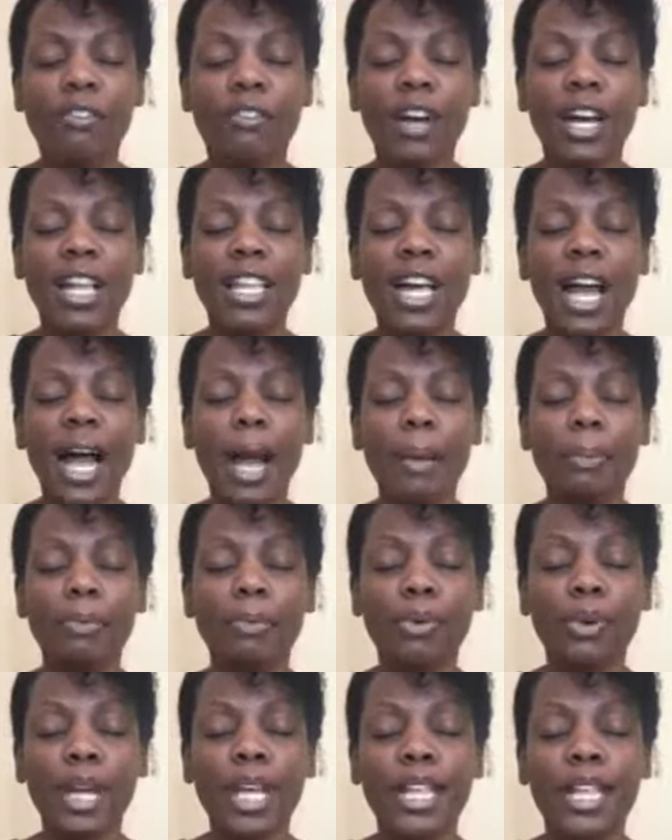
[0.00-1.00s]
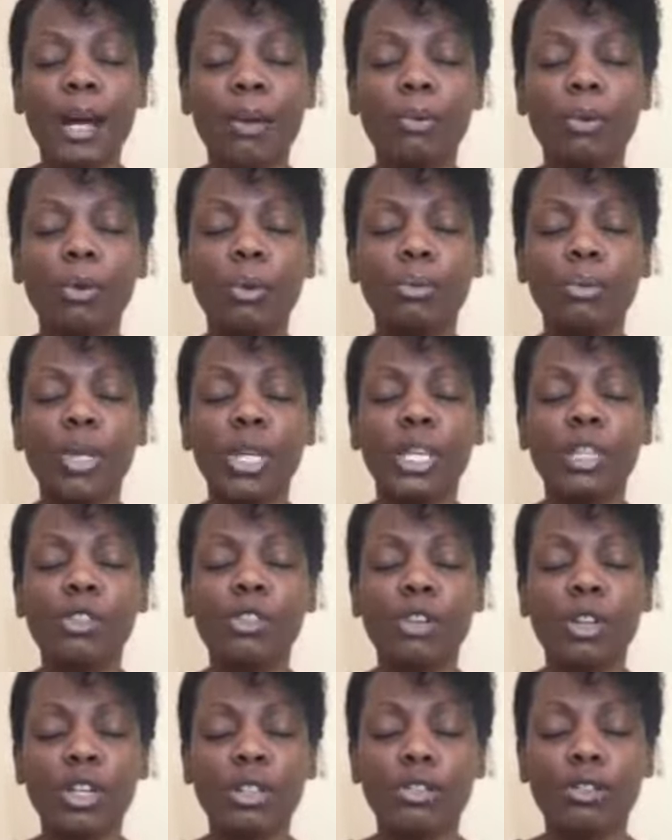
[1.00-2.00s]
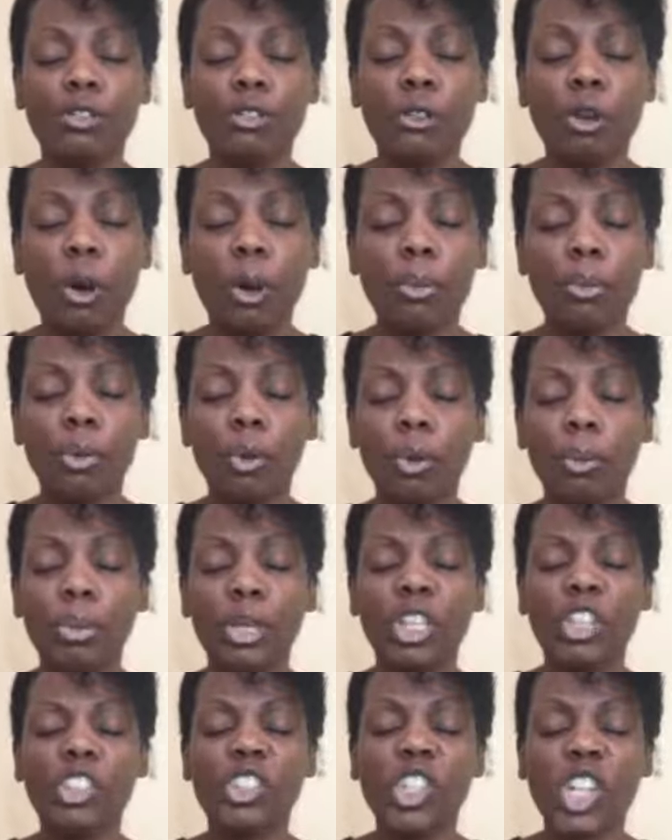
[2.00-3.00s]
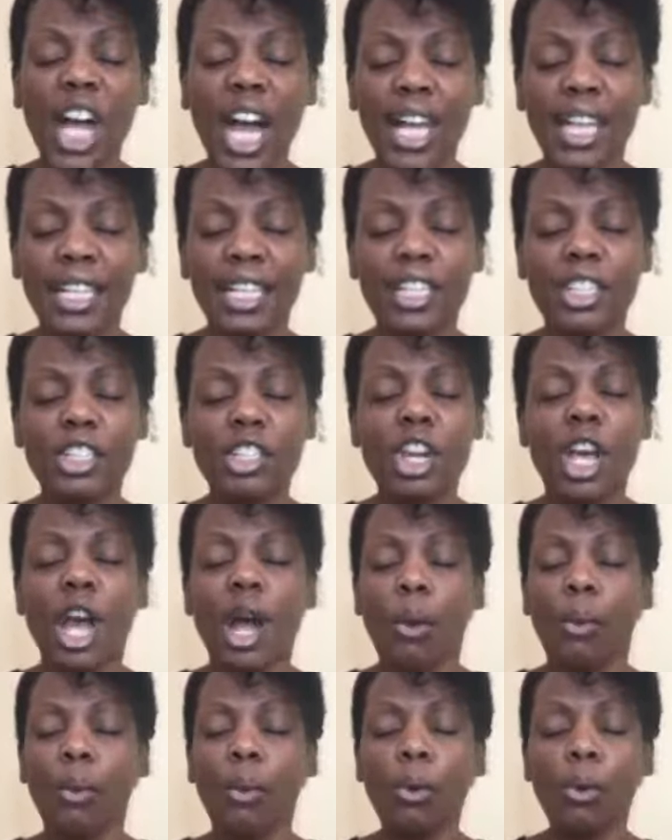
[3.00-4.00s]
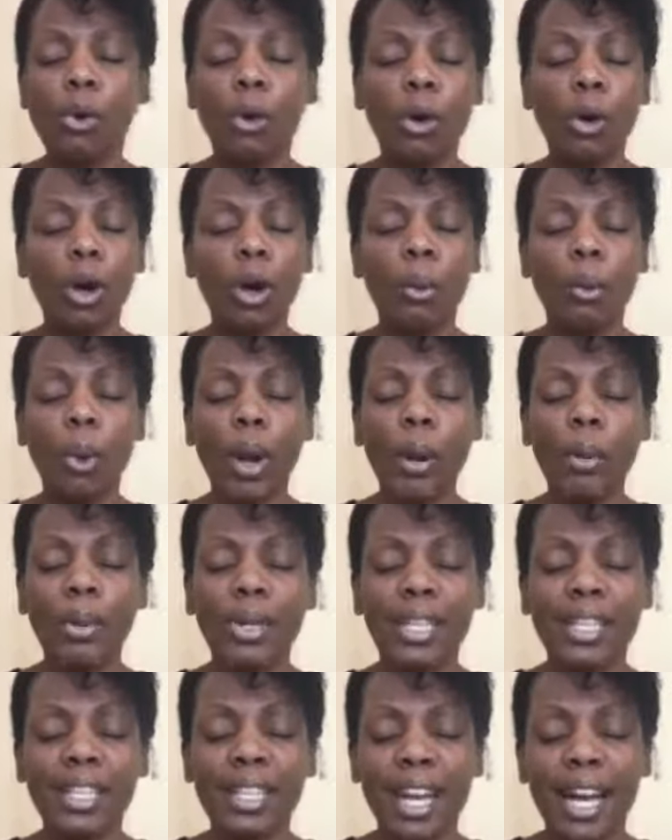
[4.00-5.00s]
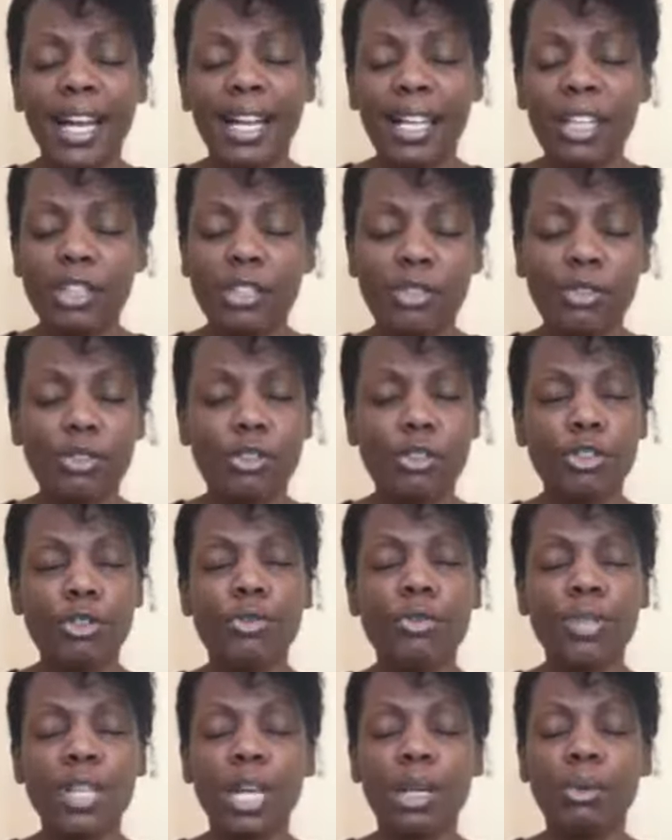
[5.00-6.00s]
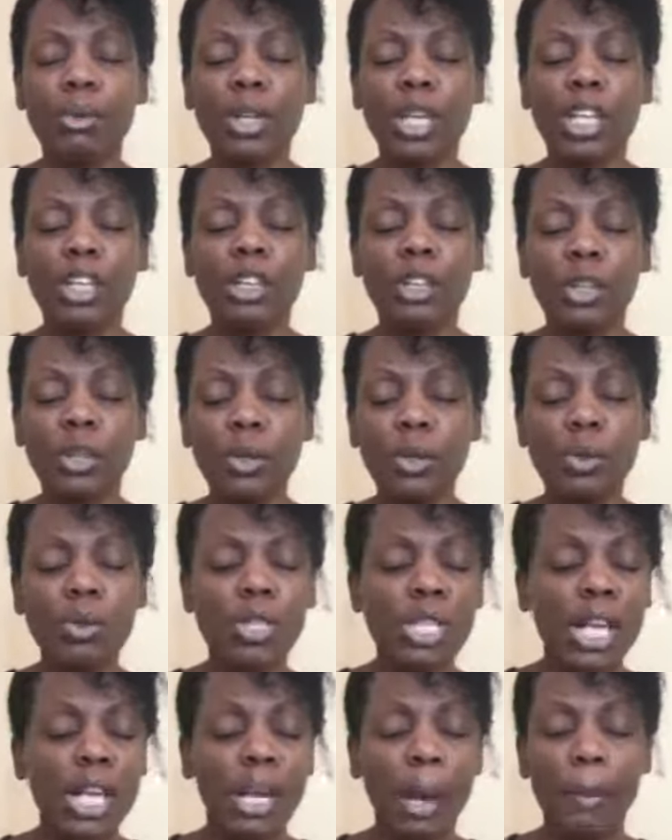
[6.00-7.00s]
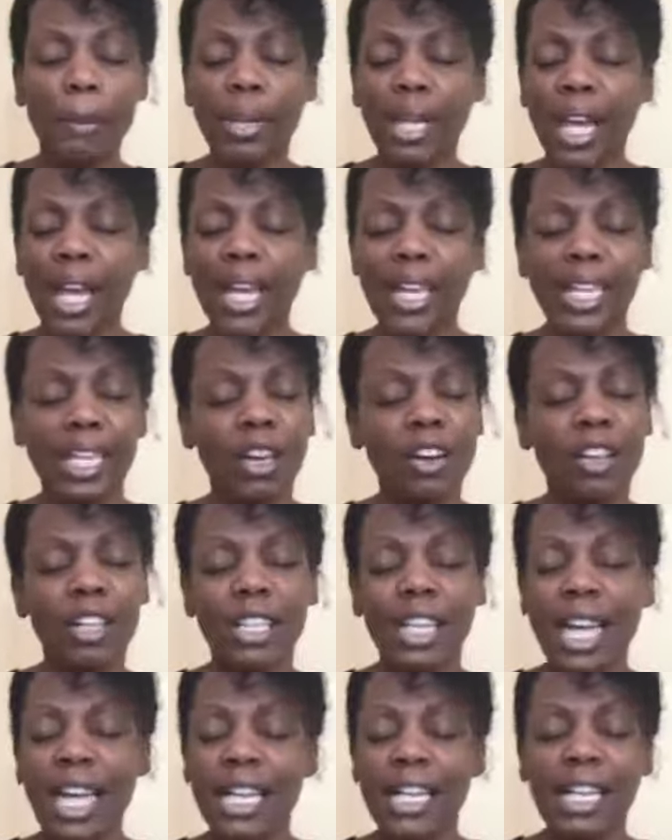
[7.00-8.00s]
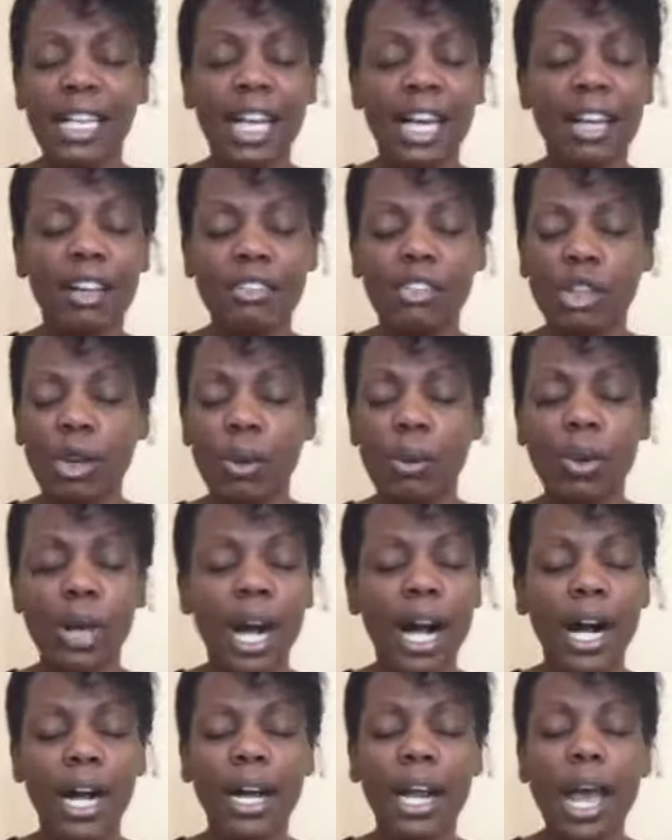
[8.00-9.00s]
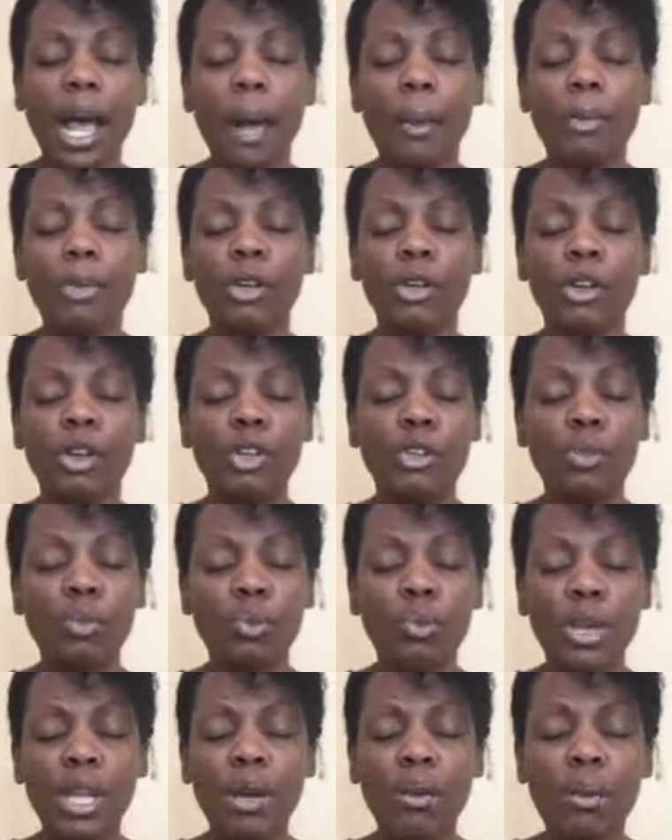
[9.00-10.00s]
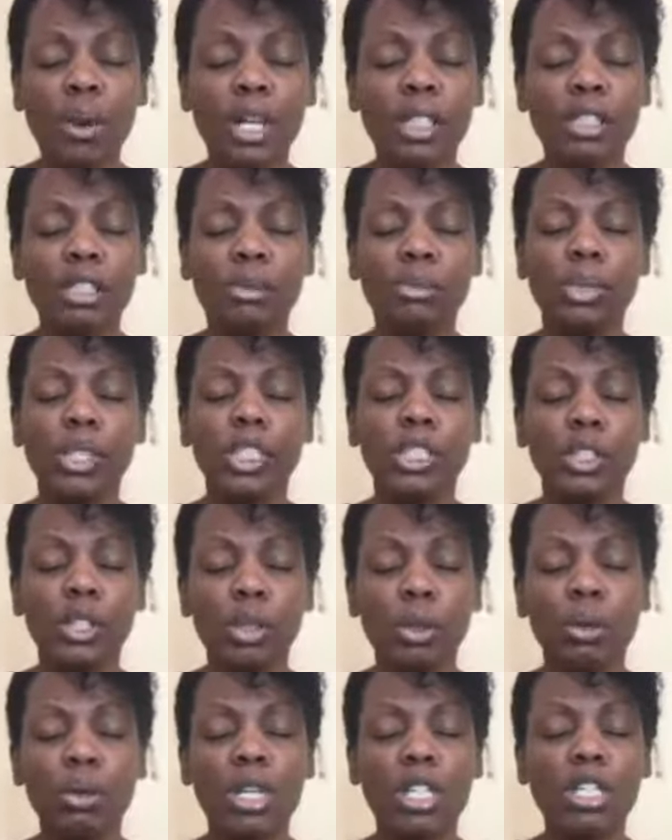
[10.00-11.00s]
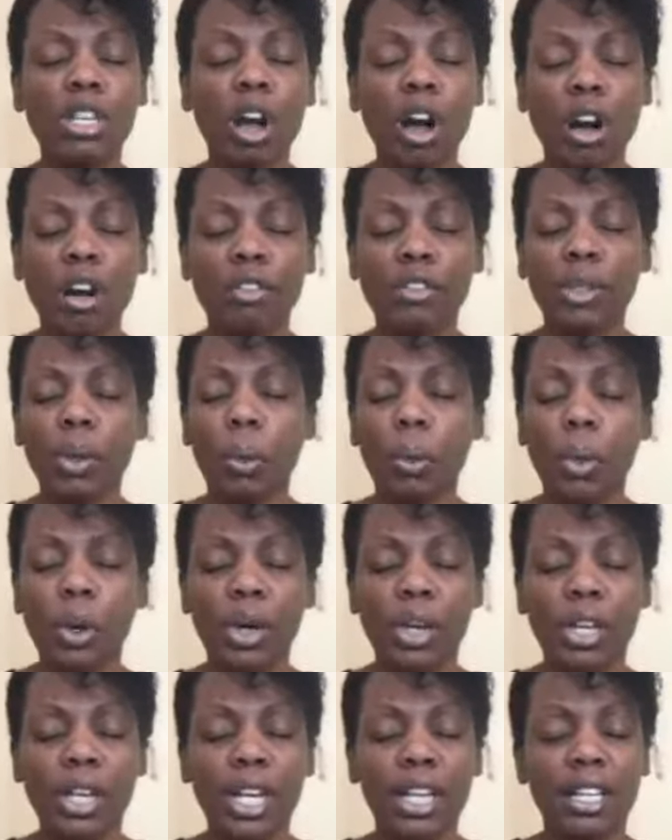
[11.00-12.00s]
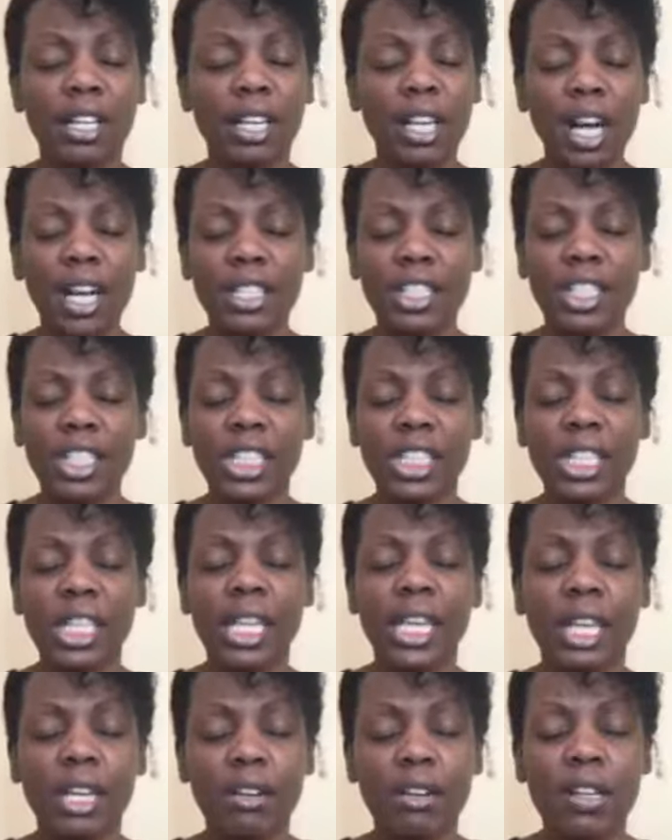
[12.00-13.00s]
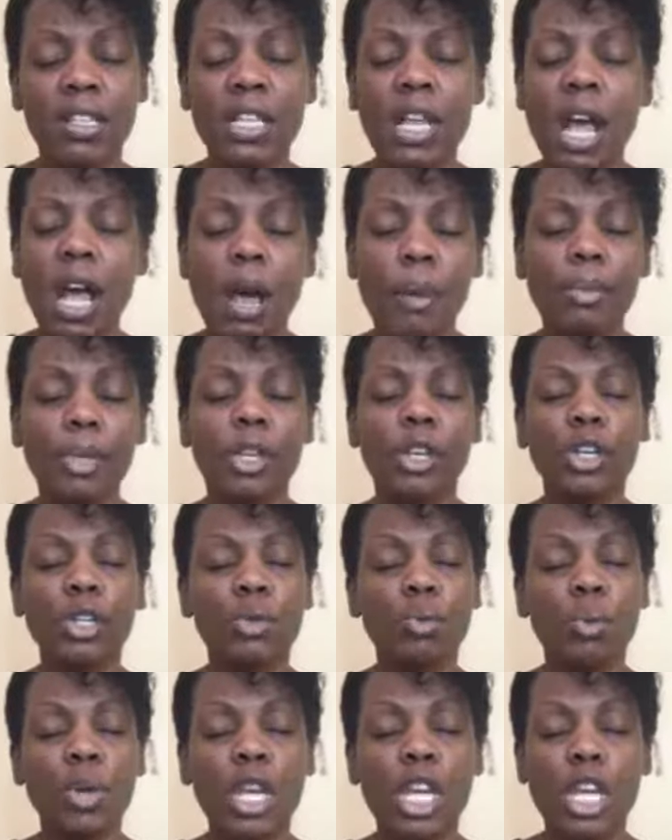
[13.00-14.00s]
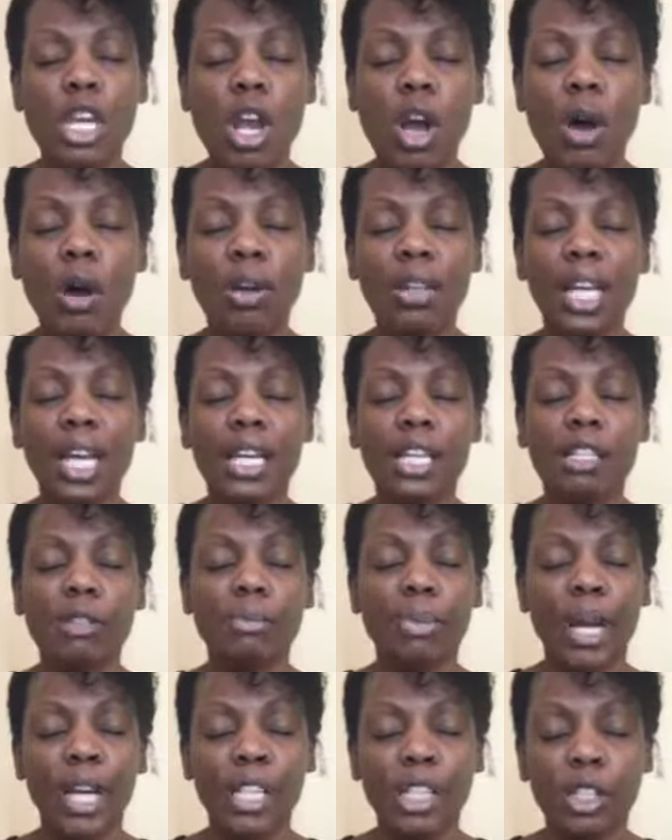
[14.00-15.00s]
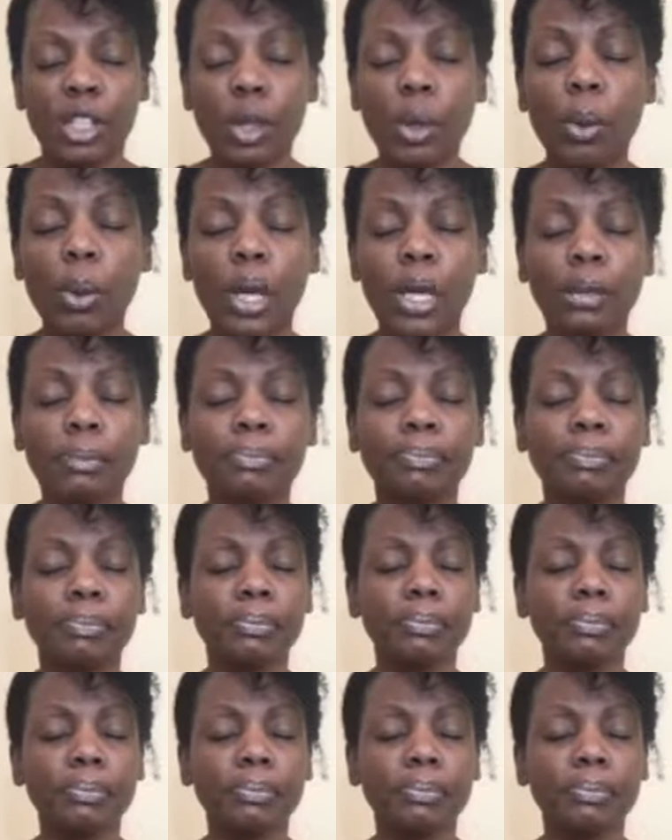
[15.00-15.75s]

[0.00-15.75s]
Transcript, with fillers: Father, I pray that we'll be transformed, we'll be challenged, we'll go away with nuggets of truth that we can use and apply in our daily lives, oh God, because we want to be doers of the word and not just hearers, because we know that it's by doing